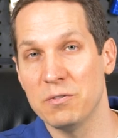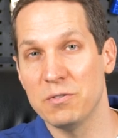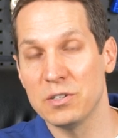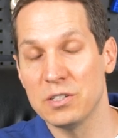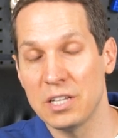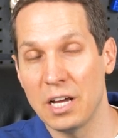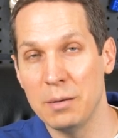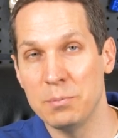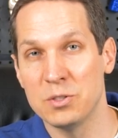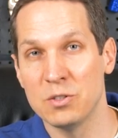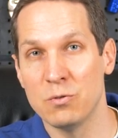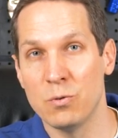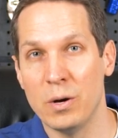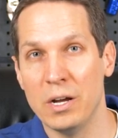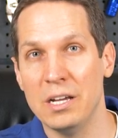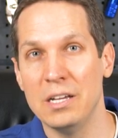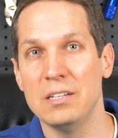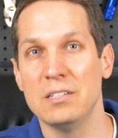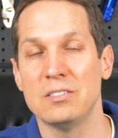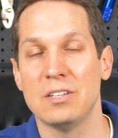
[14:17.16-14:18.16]
different types of
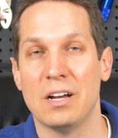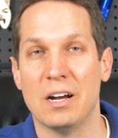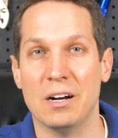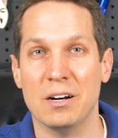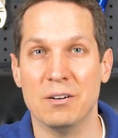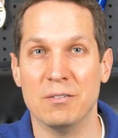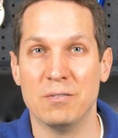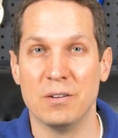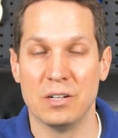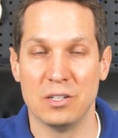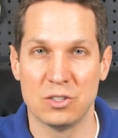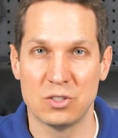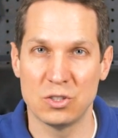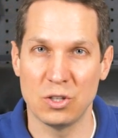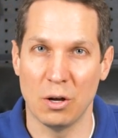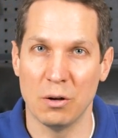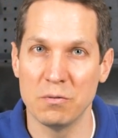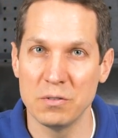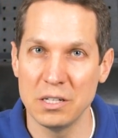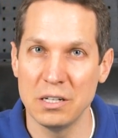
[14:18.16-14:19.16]
ways of
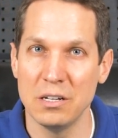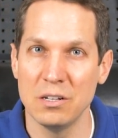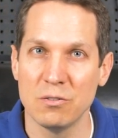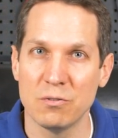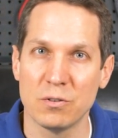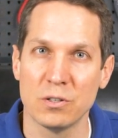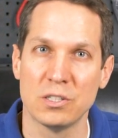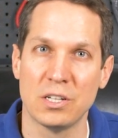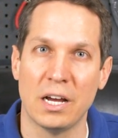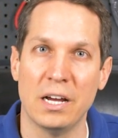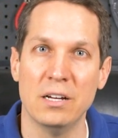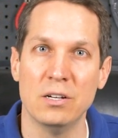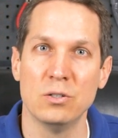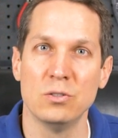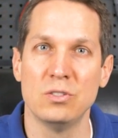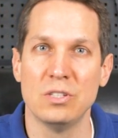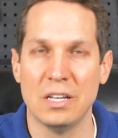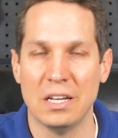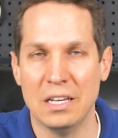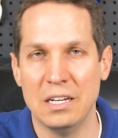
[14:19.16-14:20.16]
solving for
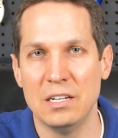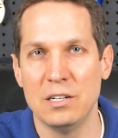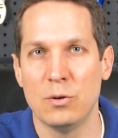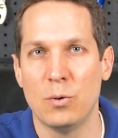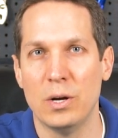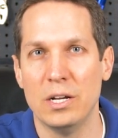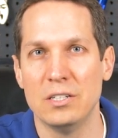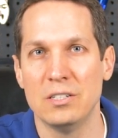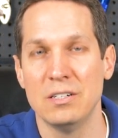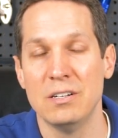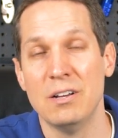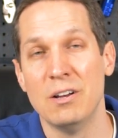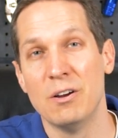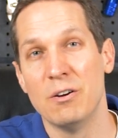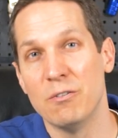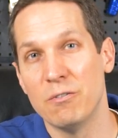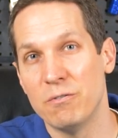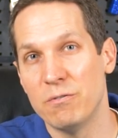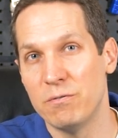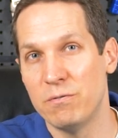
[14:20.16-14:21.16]
diodes in an equation,
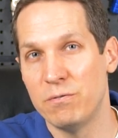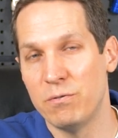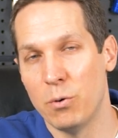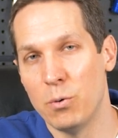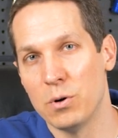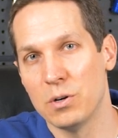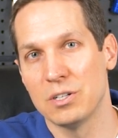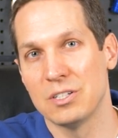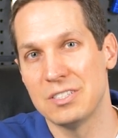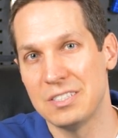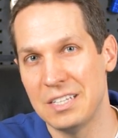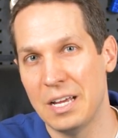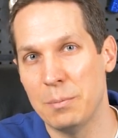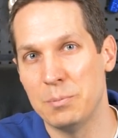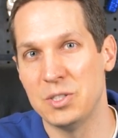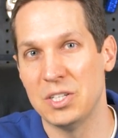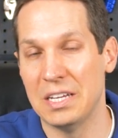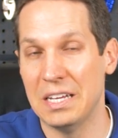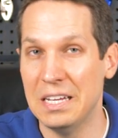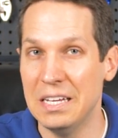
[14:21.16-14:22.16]
four
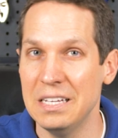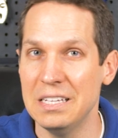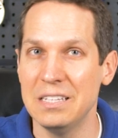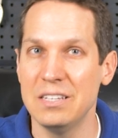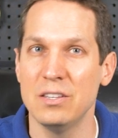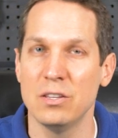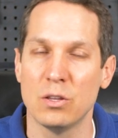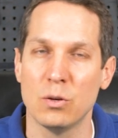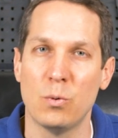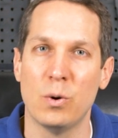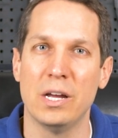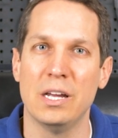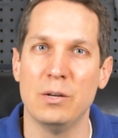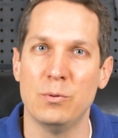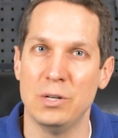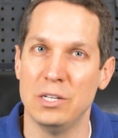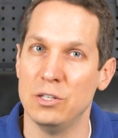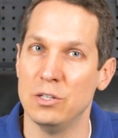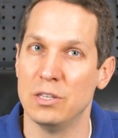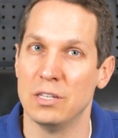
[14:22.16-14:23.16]
steps in the way
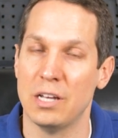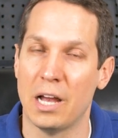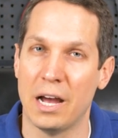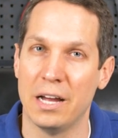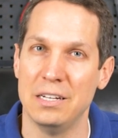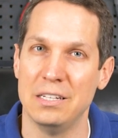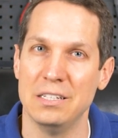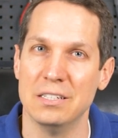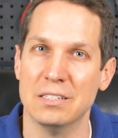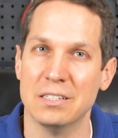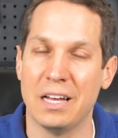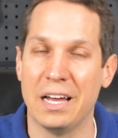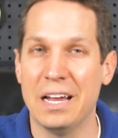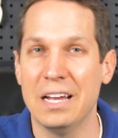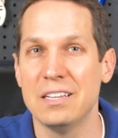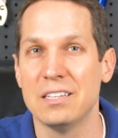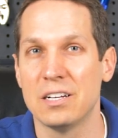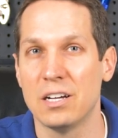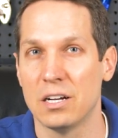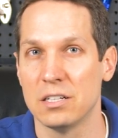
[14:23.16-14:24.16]
we do the ideal
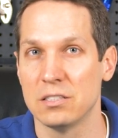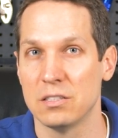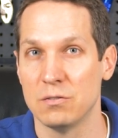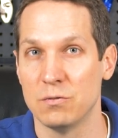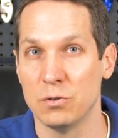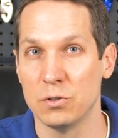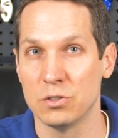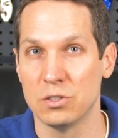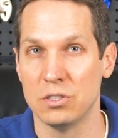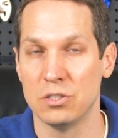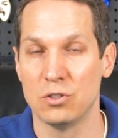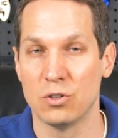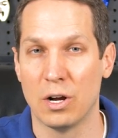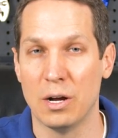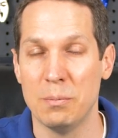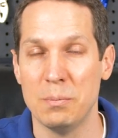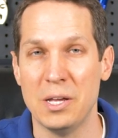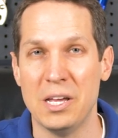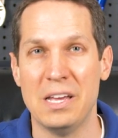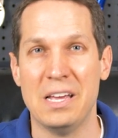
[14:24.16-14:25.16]
and the constant voltage
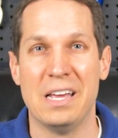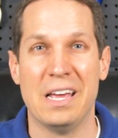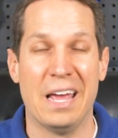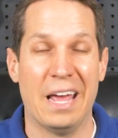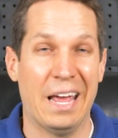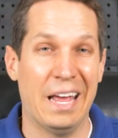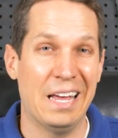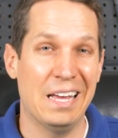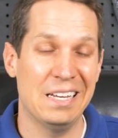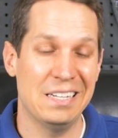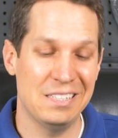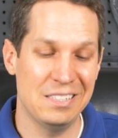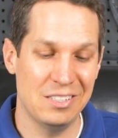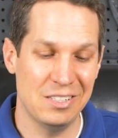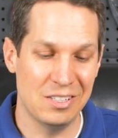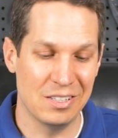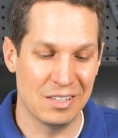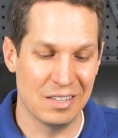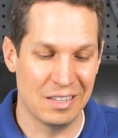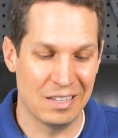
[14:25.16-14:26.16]
drop.
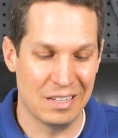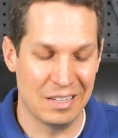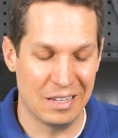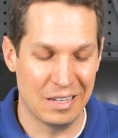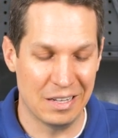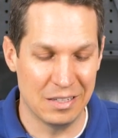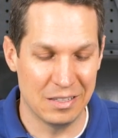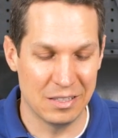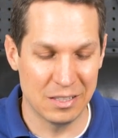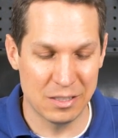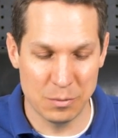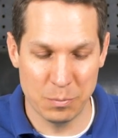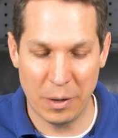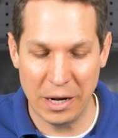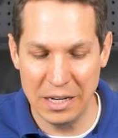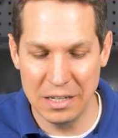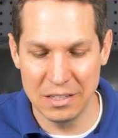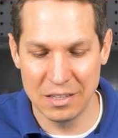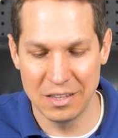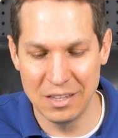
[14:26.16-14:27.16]
And
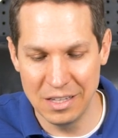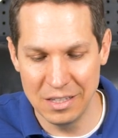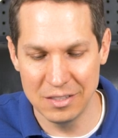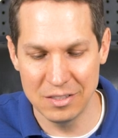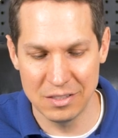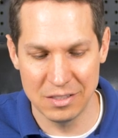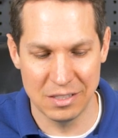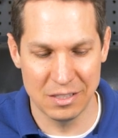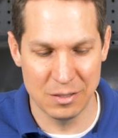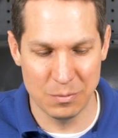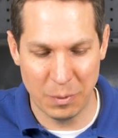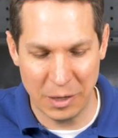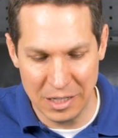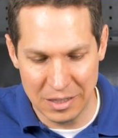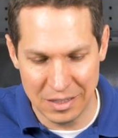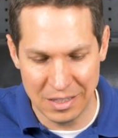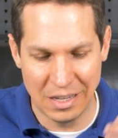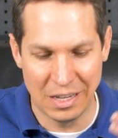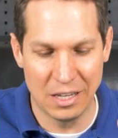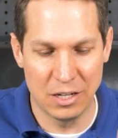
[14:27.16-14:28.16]
despite this,
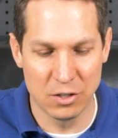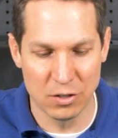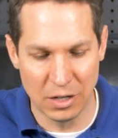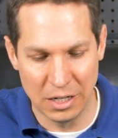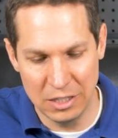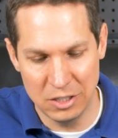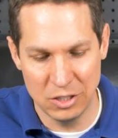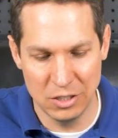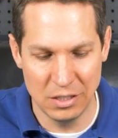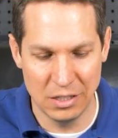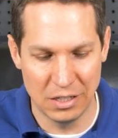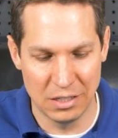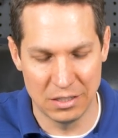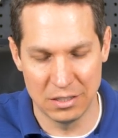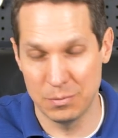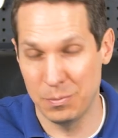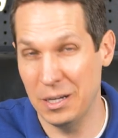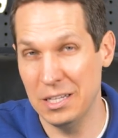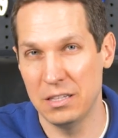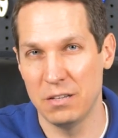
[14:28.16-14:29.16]
despite the iteration and
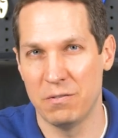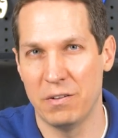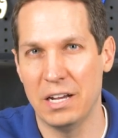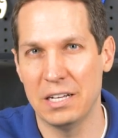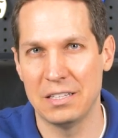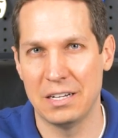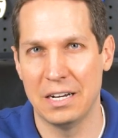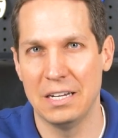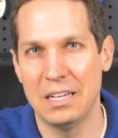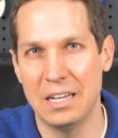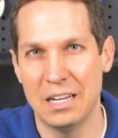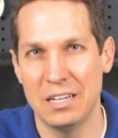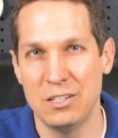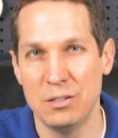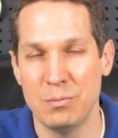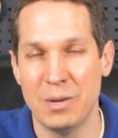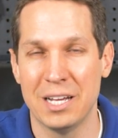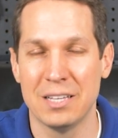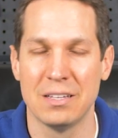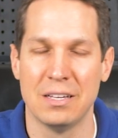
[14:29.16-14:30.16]
despite the fact that I can't
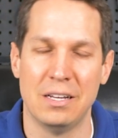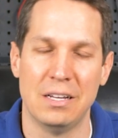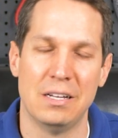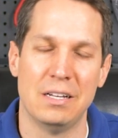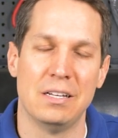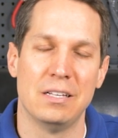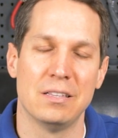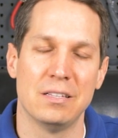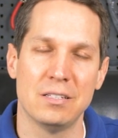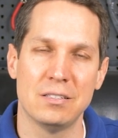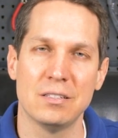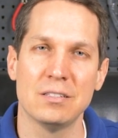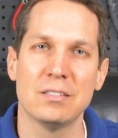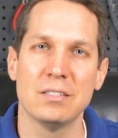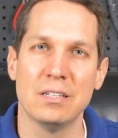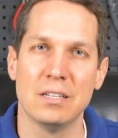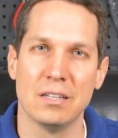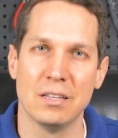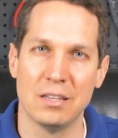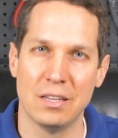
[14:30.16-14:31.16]
do math, this
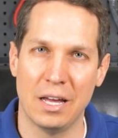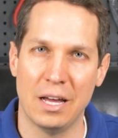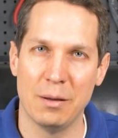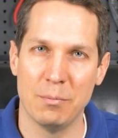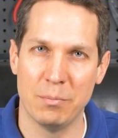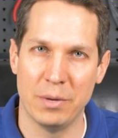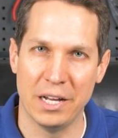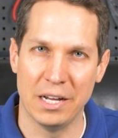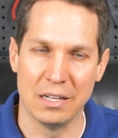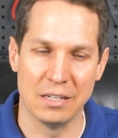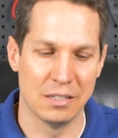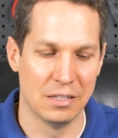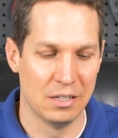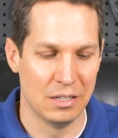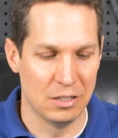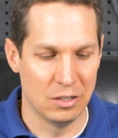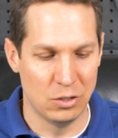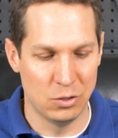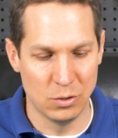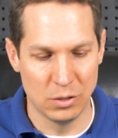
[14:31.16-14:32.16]
isn't that bad.
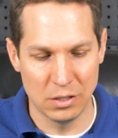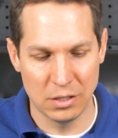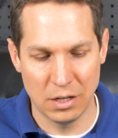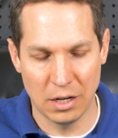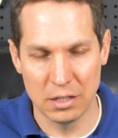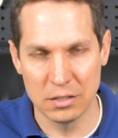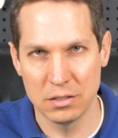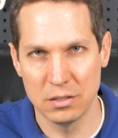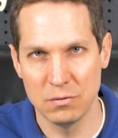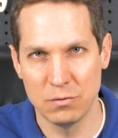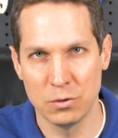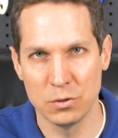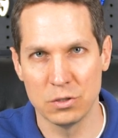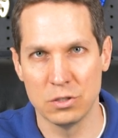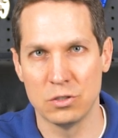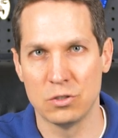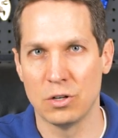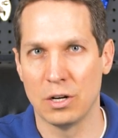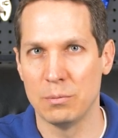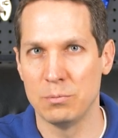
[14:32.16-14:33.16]
Doing the constant
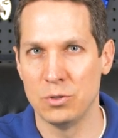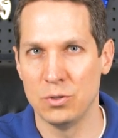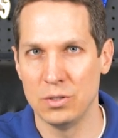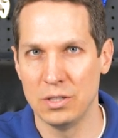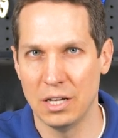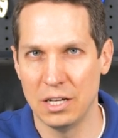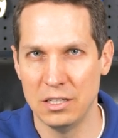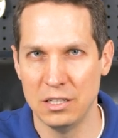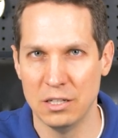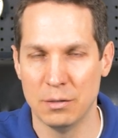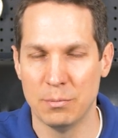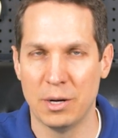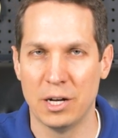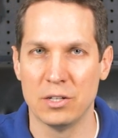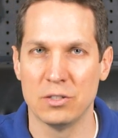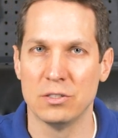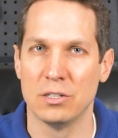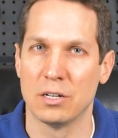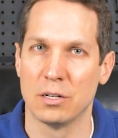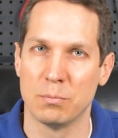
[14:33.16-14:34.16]
voltage drop, doing the ideal
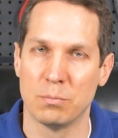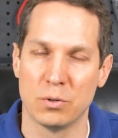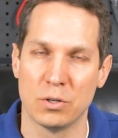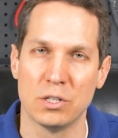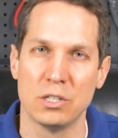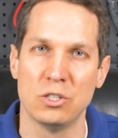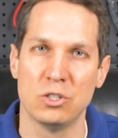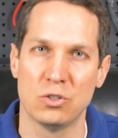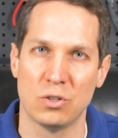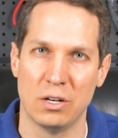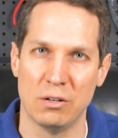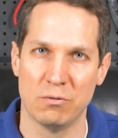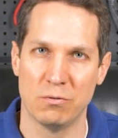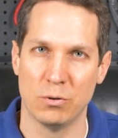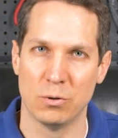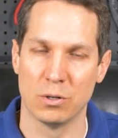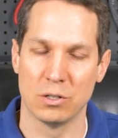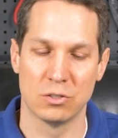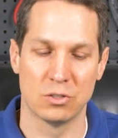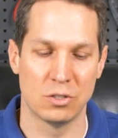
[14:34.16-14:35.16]
model are pretty
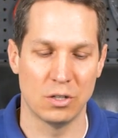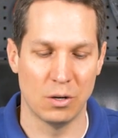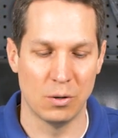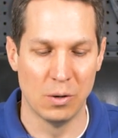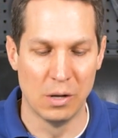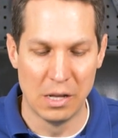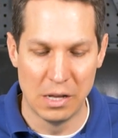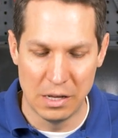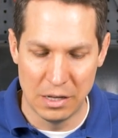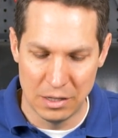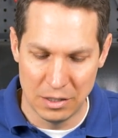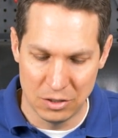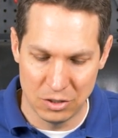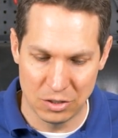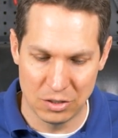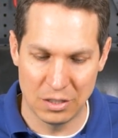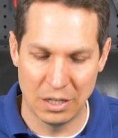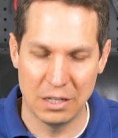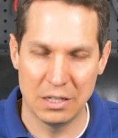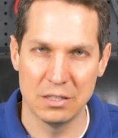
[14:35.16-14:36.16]
straightforward. So
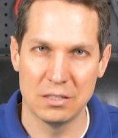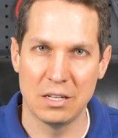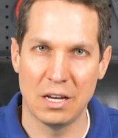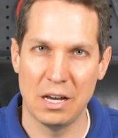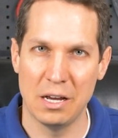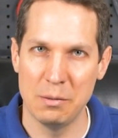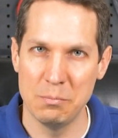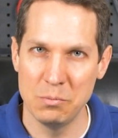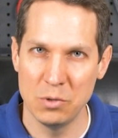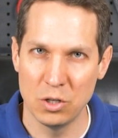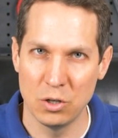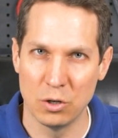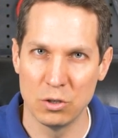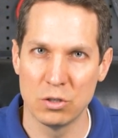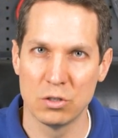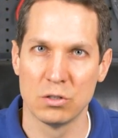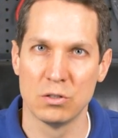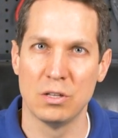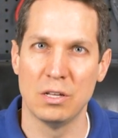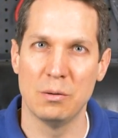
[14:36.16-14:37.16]
just take your time, go
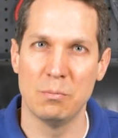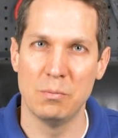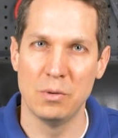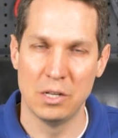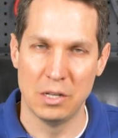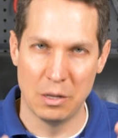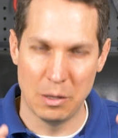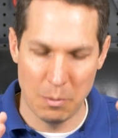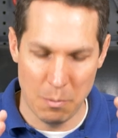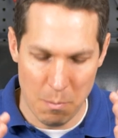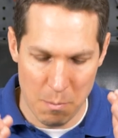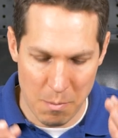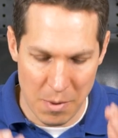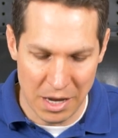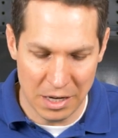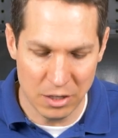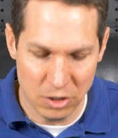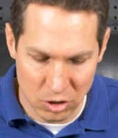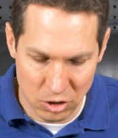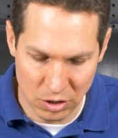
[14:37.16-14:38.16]
through them,
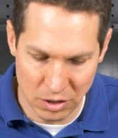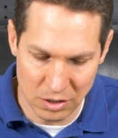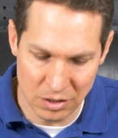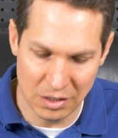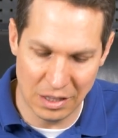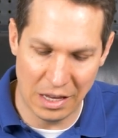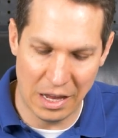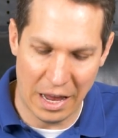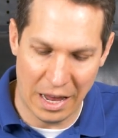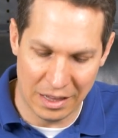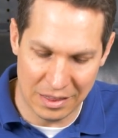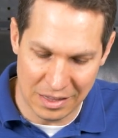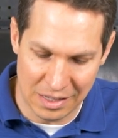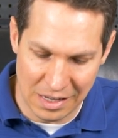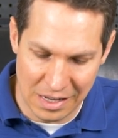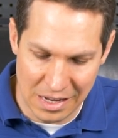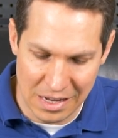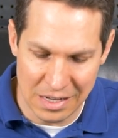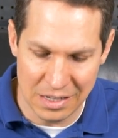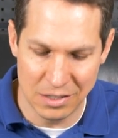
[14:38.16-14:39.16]
make sure that at
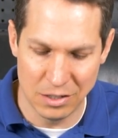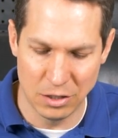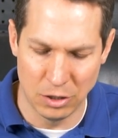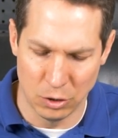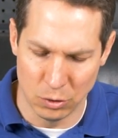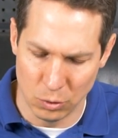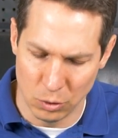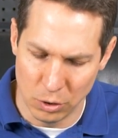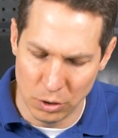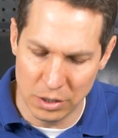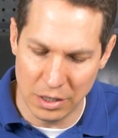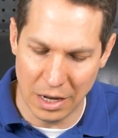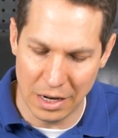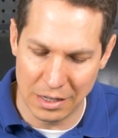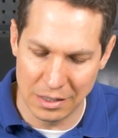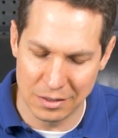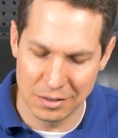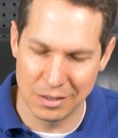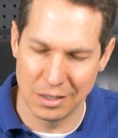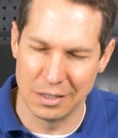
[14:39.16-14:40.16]
the end you look
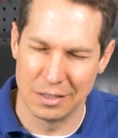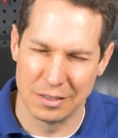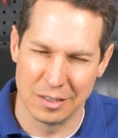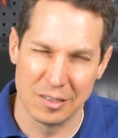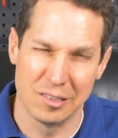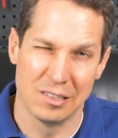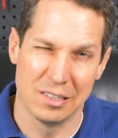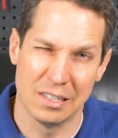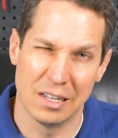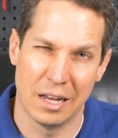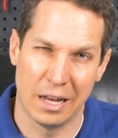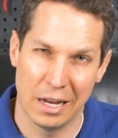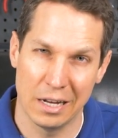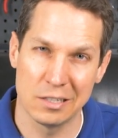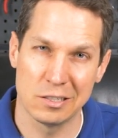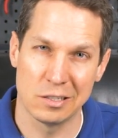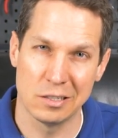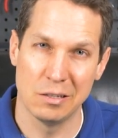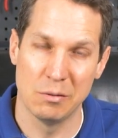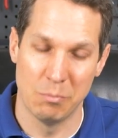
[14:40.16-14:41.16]
at it and say, does it
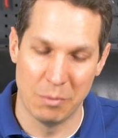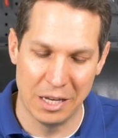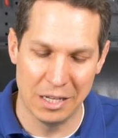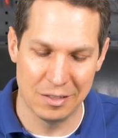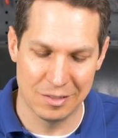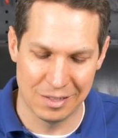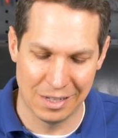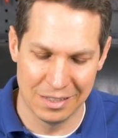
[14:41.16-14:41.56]
actually make